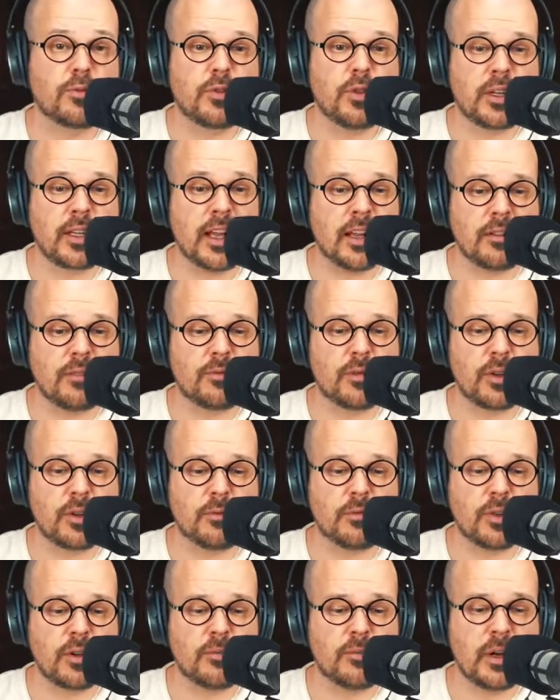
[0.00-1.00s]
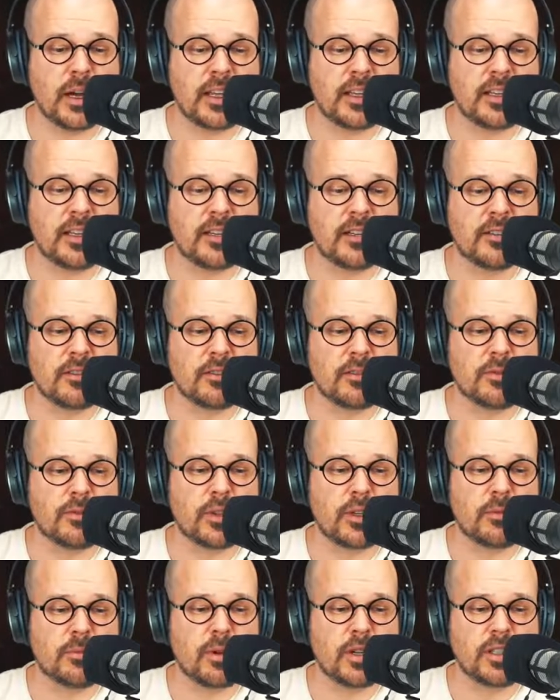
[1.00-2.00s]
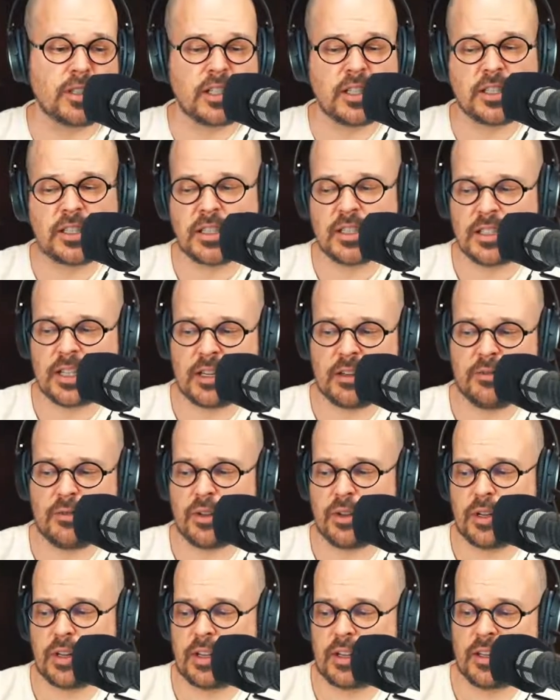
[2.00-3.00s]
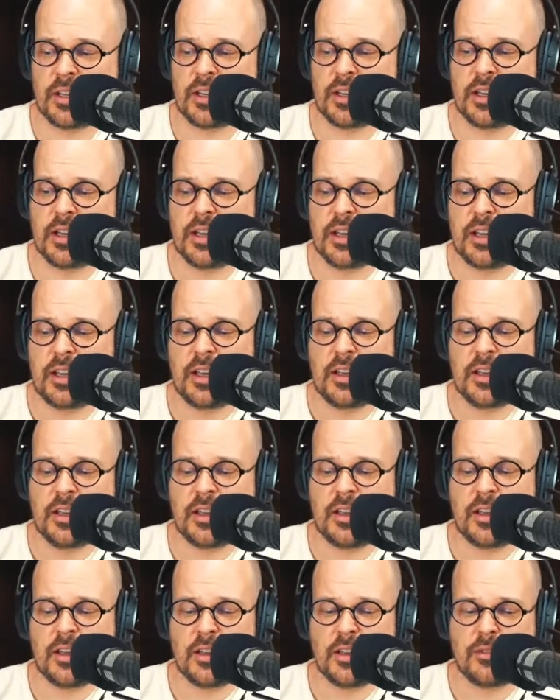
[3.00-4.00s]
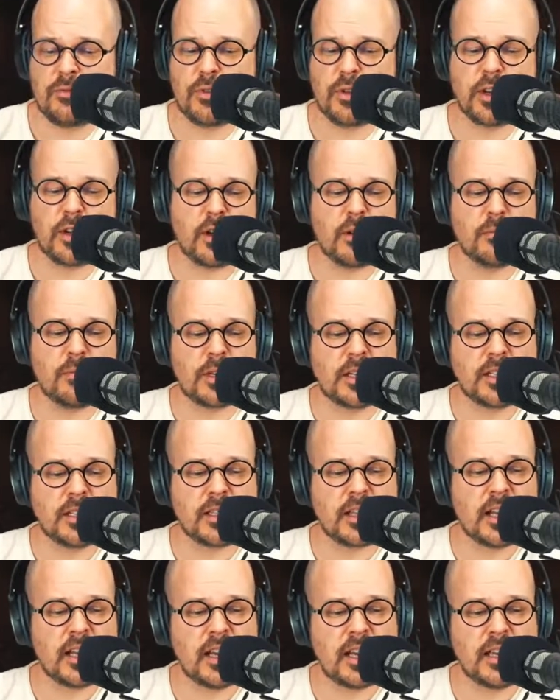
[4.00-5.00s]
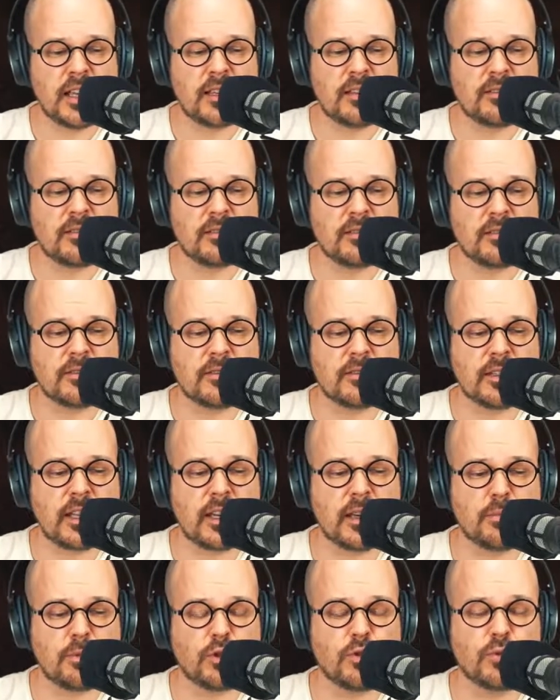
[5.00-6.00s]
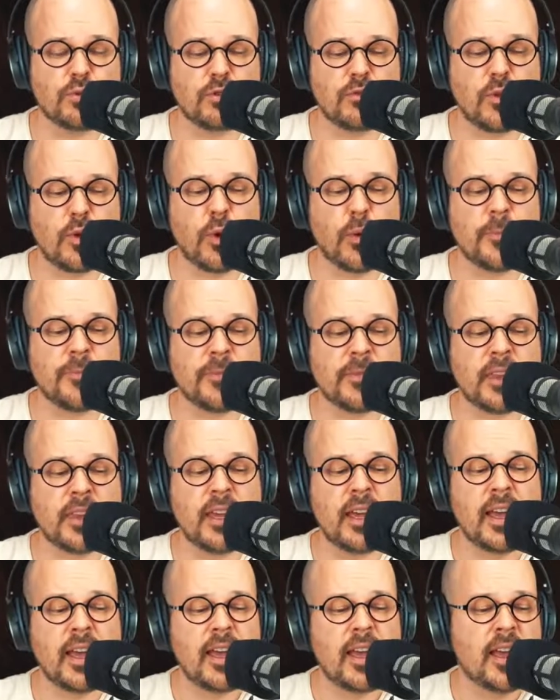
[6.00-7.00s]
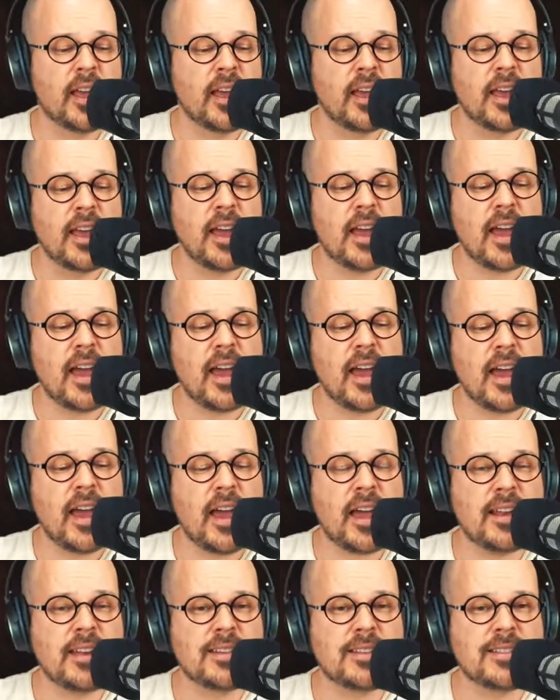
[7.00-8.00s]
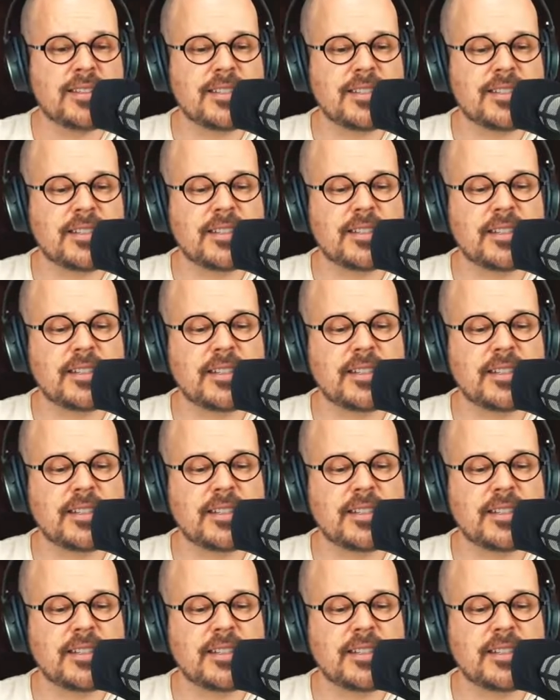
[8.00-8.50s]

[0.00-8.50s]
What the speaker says: that for my for the politicians and for the companies that I produce for. And